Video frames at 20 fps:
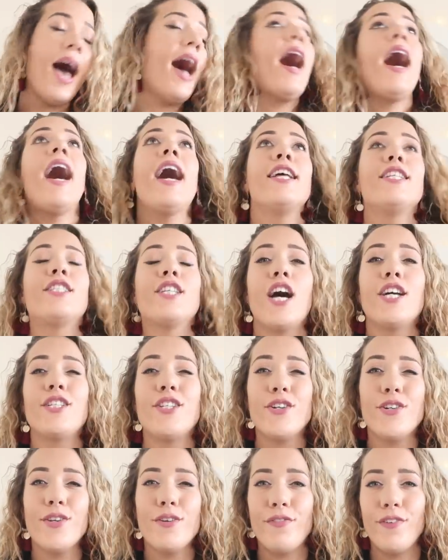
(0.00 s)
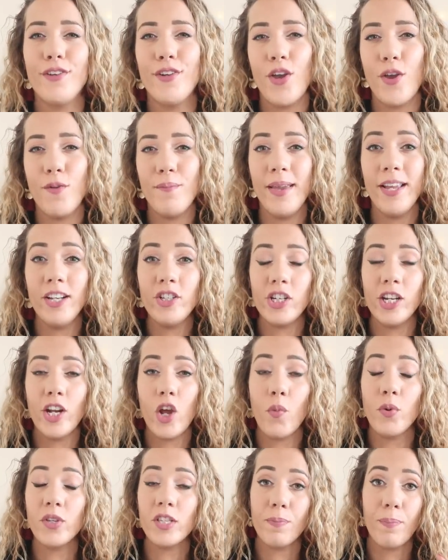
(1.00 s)
And I don't know if you know, me and
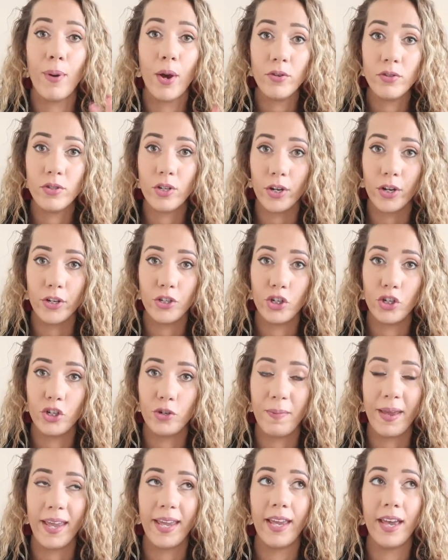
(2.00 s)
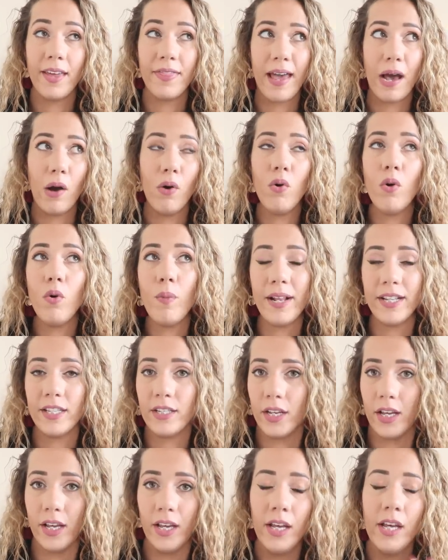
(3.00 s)
Gina were supposed to go to Jamaica. That all
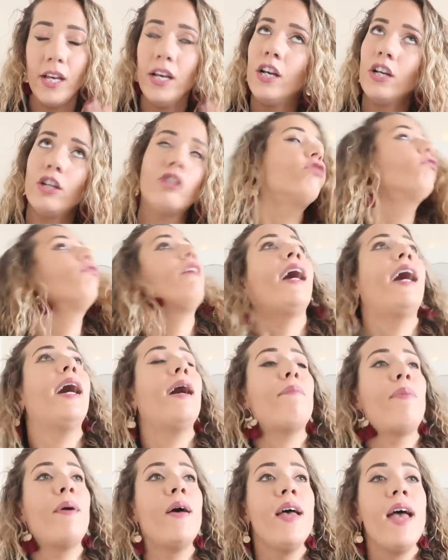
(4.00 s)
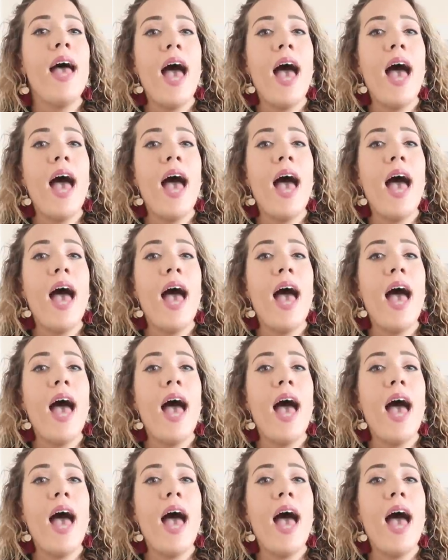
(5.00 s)
went to crap.